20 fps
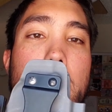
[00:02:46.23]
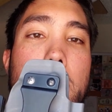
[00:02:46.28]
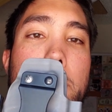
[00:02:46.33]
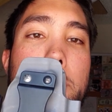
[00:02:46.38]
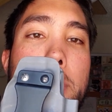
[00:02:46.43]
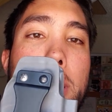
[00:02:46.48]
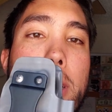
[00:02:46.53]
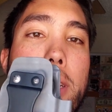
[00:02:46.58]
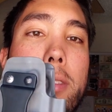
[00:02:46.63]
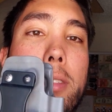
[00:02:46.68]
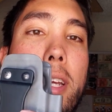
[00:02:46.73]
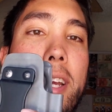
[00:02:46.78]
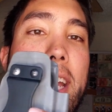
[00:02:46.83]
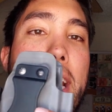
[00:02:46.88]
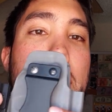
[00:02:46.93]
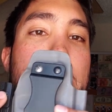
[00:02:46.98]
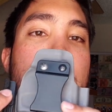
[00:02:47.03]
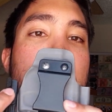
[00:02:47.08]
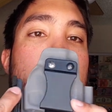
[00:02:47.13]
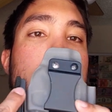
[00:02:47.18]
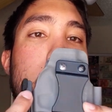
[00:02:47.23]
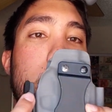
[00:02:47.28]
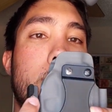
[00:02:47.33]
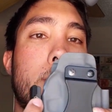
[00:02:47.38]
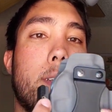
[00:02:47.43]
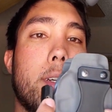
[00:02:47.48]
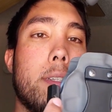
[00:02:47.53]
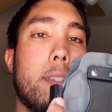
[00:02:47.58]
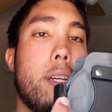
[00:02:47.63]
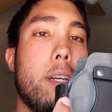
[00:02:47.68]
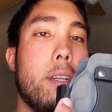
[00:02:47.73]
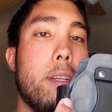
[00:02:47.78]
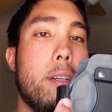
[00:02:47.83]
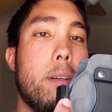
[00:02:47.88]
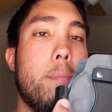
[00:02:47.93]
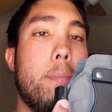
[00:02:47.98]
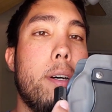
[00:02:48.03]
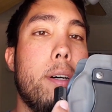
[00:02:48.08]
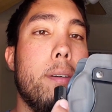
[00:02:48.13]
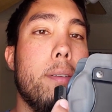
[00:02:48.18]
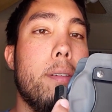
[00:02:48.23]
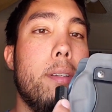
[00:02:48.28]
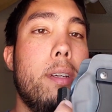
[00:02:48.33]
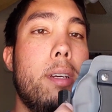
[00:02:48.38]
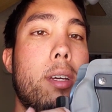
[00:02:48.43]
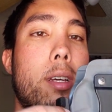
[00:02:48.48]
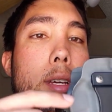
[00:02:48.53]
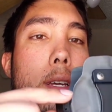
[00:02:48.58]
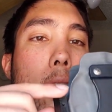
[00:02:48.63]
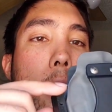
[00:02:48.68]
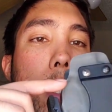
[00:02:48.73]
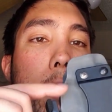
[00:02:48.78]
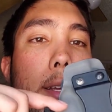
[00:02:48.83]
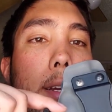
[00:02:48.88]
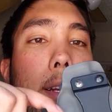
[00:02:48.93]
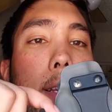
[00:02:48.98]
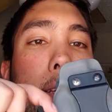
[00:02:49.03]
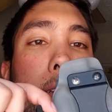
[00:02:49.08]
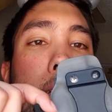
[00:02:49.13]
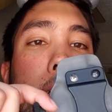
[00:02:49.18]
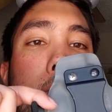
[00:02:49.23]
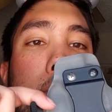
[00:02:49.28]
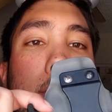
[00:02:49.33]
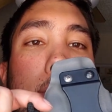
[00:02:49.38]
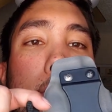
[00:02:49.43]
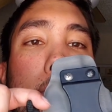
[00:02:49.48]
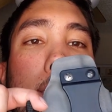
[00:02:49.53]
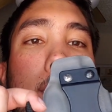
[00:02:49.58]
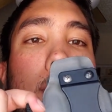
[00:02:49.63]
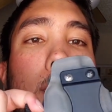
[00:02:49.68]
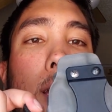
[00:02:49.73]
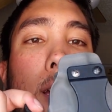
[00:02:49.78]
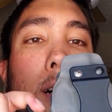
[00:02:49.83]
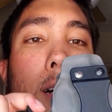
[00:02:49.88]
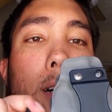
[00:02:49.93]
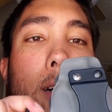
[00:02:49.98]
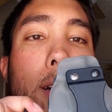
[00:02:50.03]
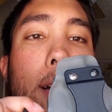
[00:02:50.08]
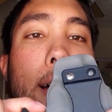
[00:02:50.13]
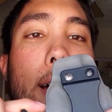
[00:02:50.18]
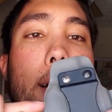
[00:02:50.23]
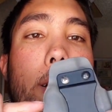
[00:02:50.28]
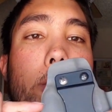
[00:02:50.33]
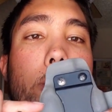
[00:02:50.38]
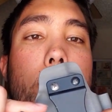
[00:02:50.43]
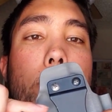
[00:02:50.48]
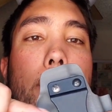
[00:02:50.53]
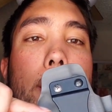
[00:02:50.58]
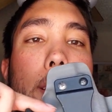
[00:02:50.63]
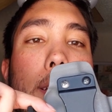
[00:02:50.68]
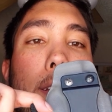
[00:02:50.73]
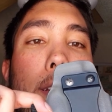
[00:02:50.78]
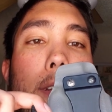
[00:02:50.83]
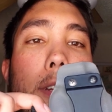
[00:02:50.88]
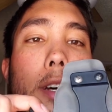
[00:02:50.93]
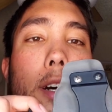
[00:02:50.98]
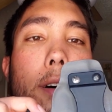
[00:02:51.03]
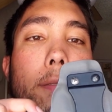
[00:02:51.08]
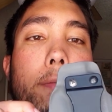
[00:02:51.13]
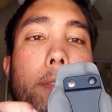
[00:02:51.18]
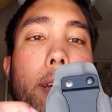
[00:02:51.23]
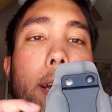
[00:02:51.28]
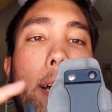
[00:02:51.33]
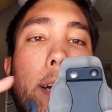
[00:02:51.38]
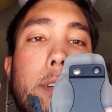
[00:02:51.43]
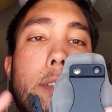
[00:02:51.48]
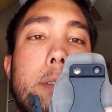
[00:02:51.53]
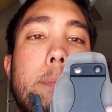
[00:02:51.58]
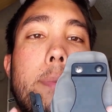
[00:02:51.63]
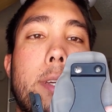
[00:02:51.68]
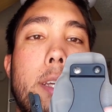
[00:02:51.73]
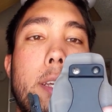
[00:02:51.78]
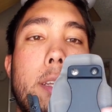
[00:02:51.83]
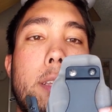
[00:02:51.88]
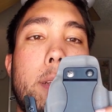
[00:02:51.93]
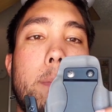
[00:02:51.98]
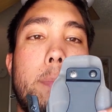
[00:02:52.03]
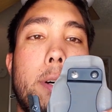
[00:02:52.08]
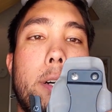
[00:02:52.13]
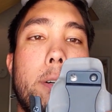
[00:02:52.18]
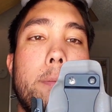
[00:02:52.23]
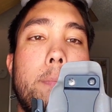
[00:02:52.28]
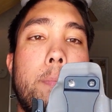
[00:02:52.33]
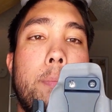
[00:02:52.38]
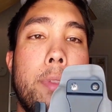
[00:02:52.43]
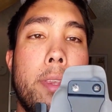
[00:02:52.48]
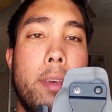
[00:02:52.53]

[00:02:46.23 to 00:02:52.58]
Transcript: because like half of it sticks out of your belt, and then it doesn't actuate enough to actually be in the belt.